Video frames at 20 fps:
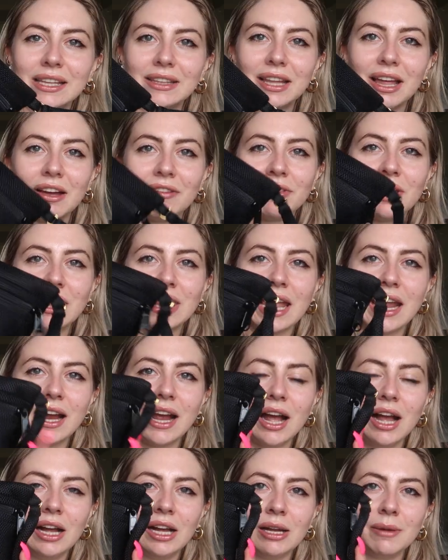I love that they
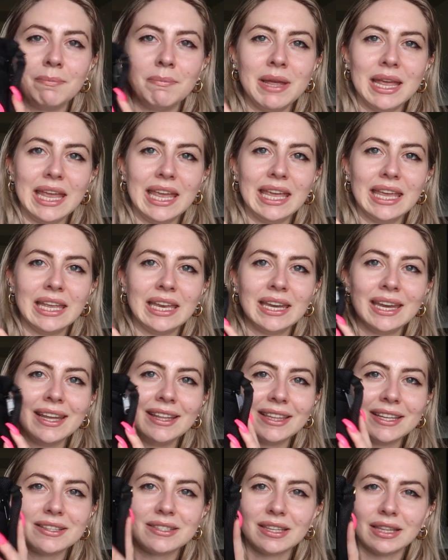come in in
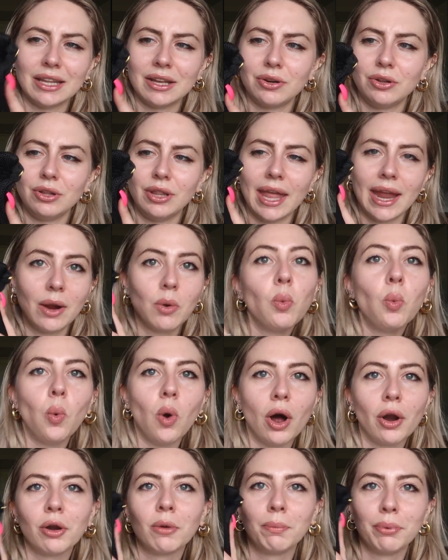this little like
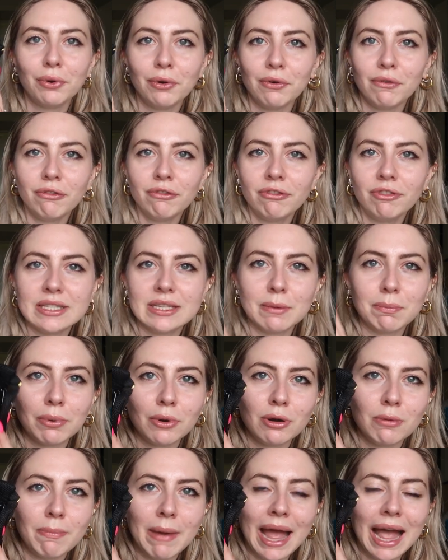waterproof
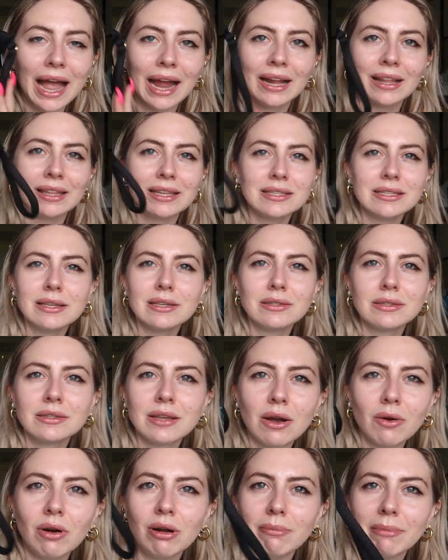zippered bag. This is
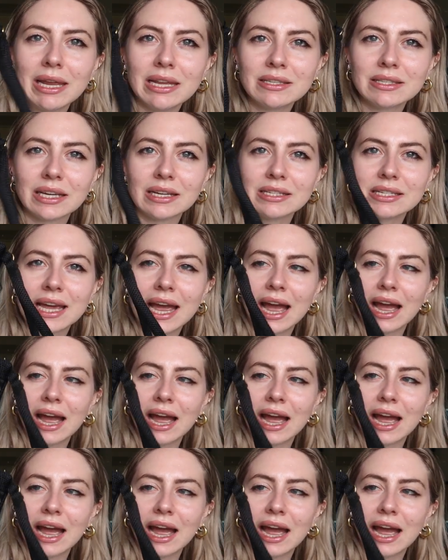so amazing to